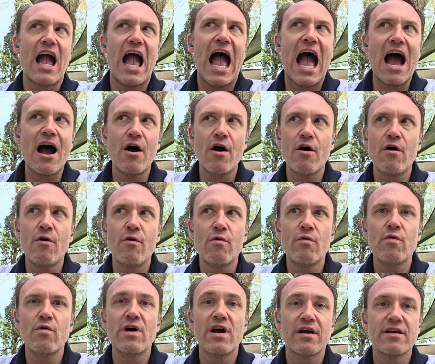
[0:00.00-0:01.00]

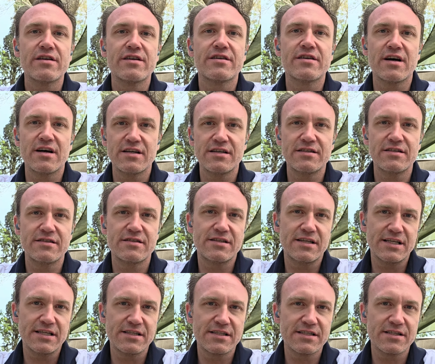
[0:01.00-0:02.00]
how does
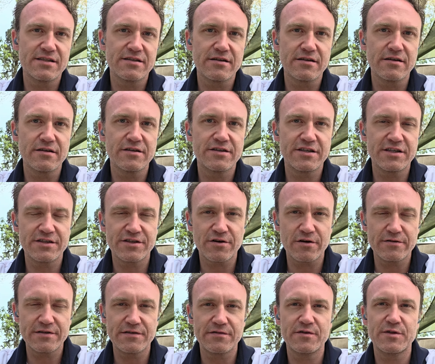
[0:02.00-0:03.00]
this
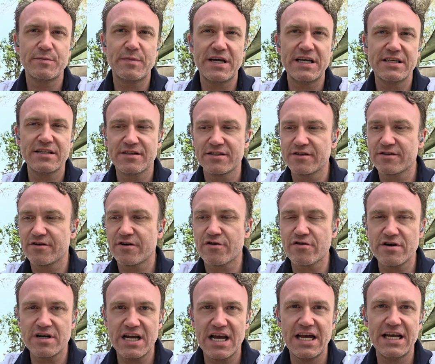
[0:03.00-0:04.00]
discursive space
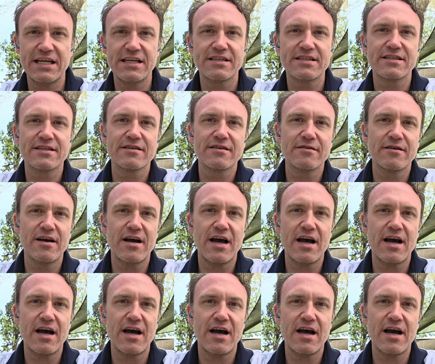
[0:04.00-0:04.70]
create